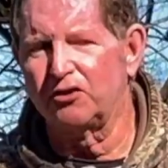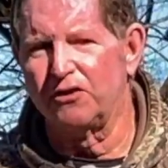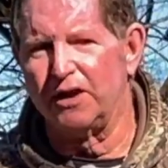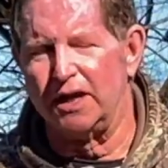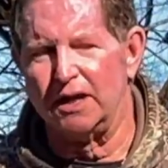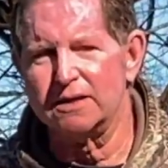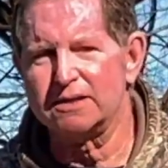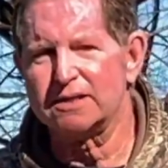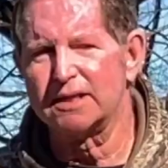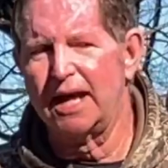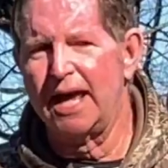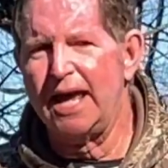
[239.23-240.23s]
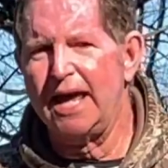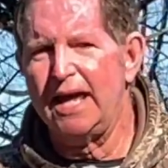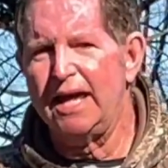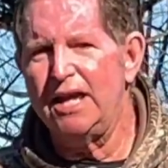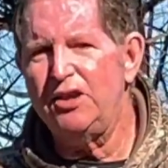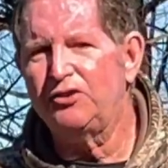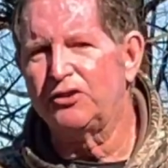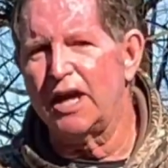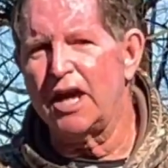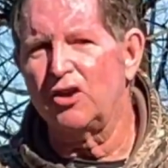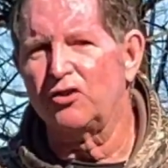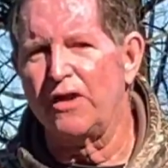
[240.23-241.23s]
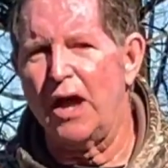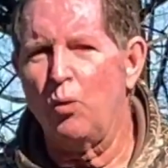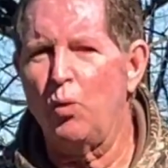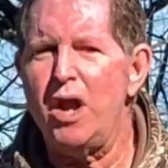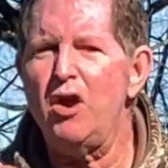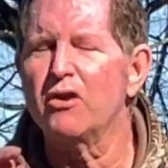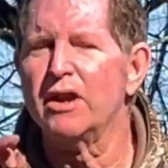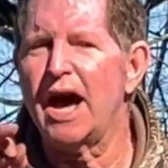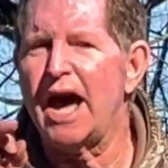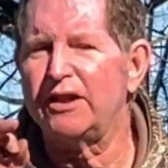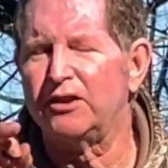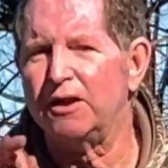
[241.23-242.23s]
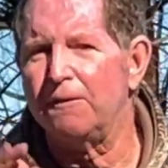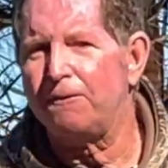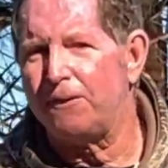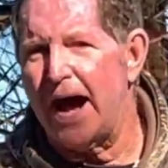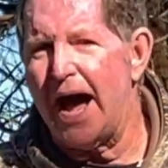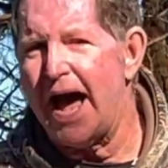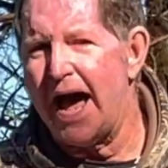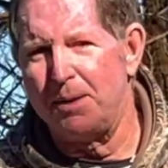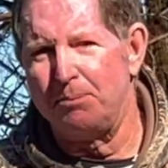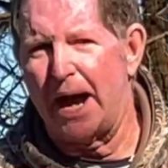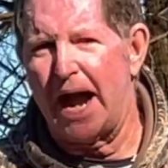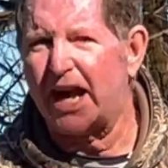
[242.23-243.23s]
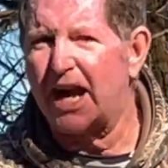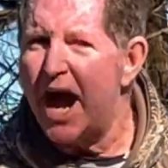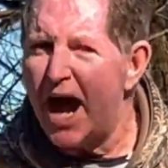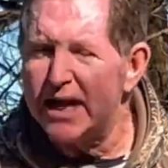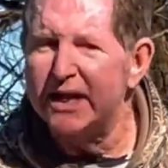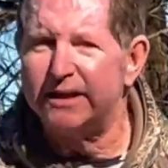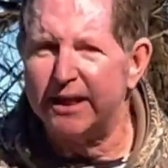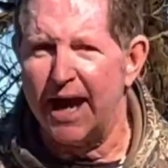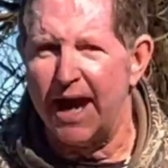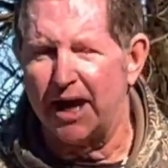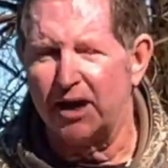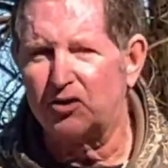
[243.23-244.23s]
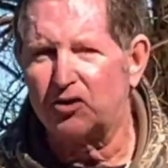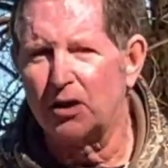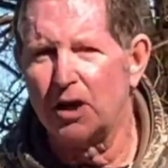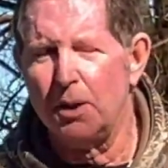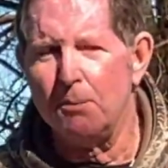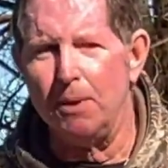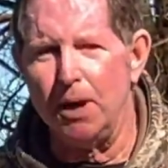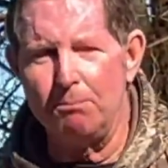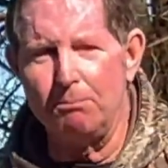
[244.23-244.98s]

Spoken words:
this. He says that we are not defined by context, but